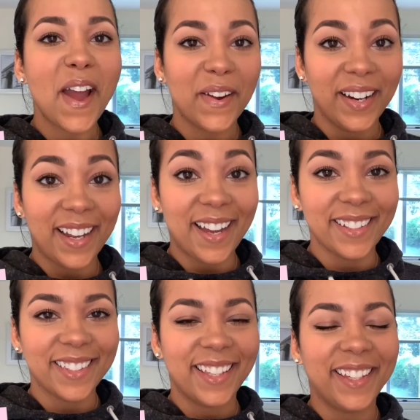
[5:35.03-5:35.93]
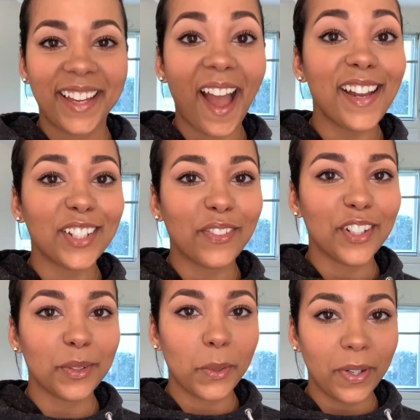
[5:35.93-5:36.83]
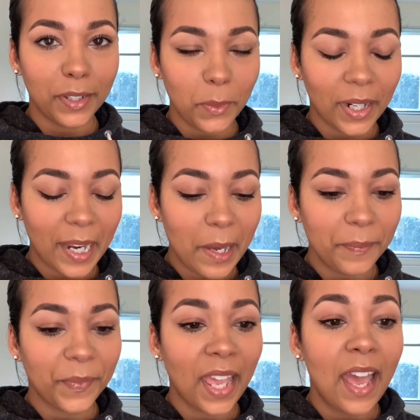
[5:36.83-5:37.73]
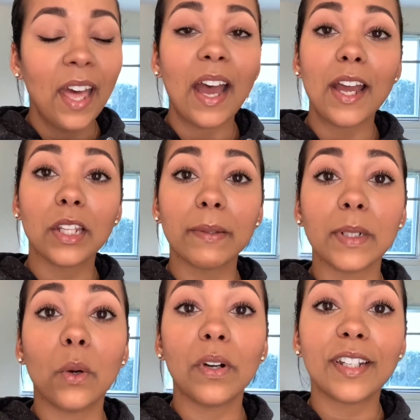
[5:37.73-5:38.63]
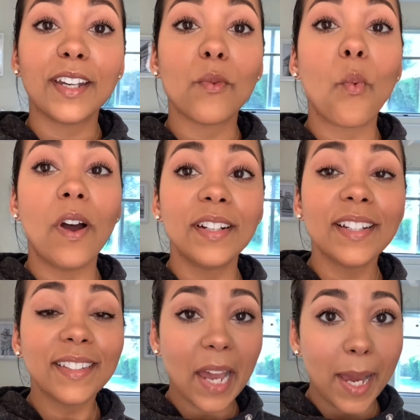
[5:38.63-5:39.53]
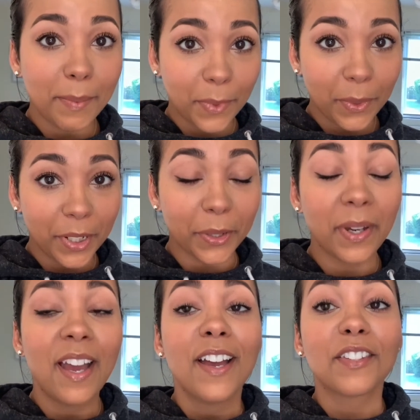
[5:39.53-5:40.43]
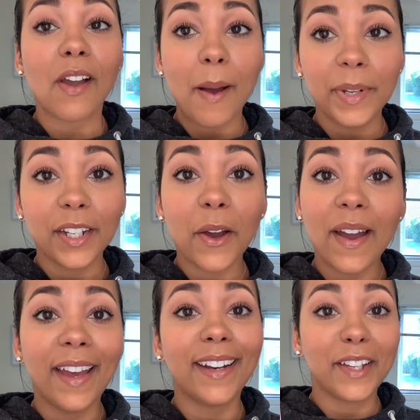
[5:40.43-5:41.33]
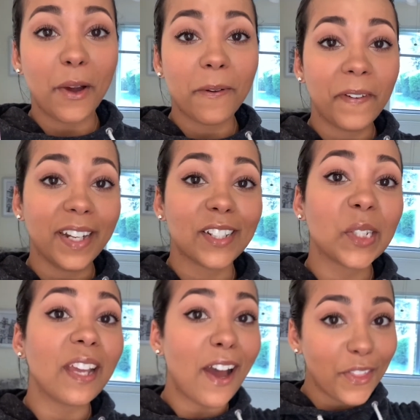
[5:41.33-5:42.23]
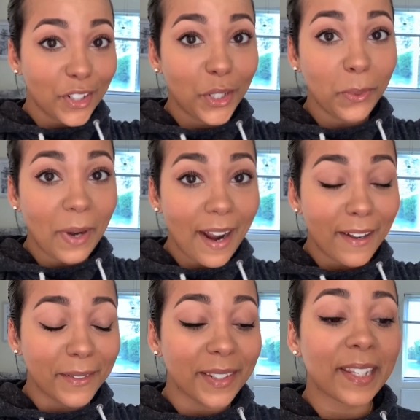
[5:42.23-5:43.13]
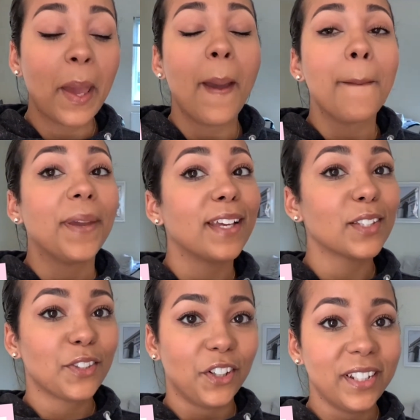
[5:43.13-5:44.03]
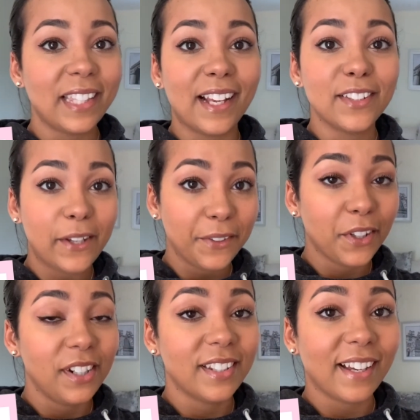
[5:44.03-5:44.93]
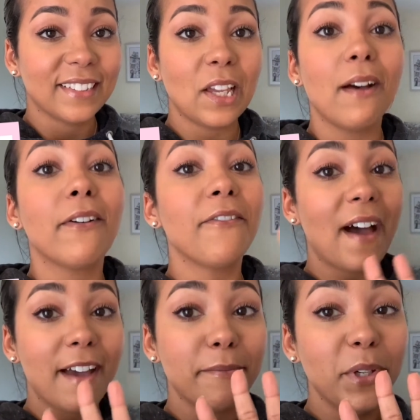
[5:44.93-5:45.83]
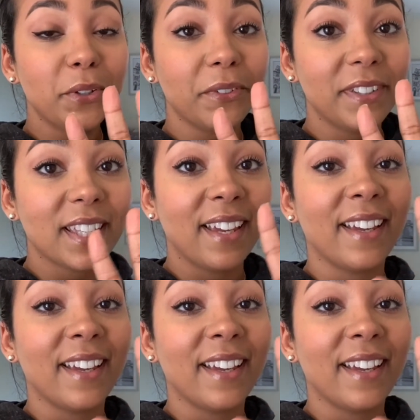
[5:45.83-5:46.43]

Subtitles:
All right, guys, I just finished recording the workout. I only recorded it 1 time through. So I'm gonna go ahead and go finish the other 2 rounds because 30 seconds on, 30 seconds off, 5 moves.